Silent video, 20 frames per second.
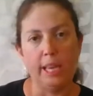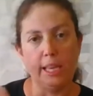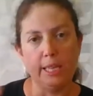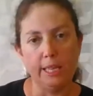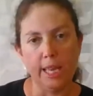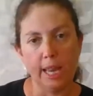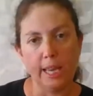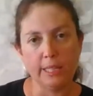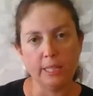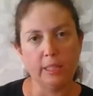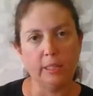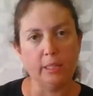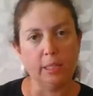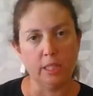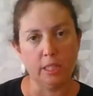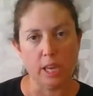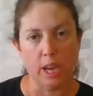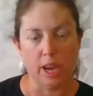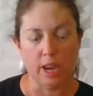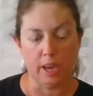it takes a
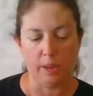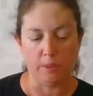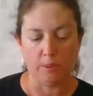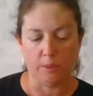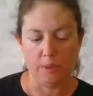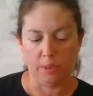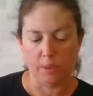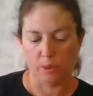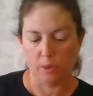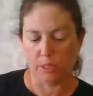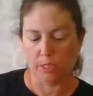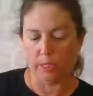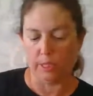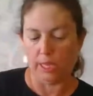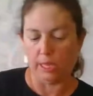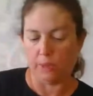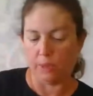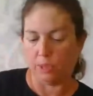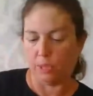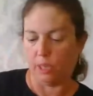little time for those
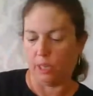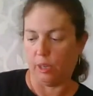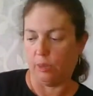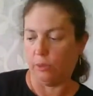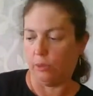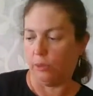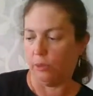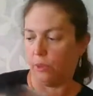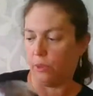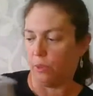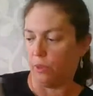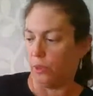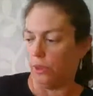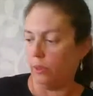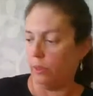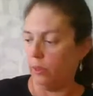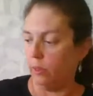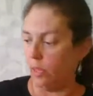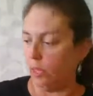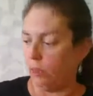leaves to
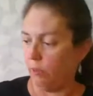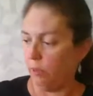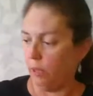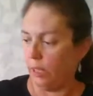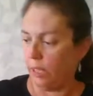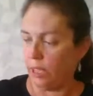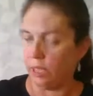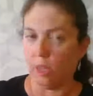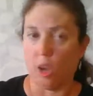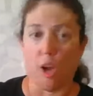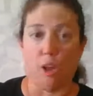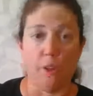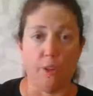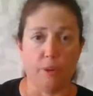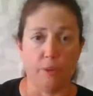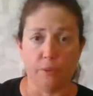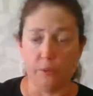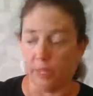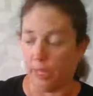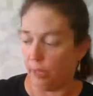unfurl and release all
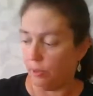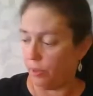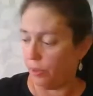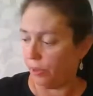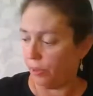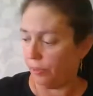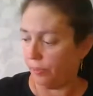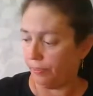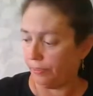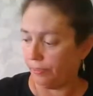their flavor.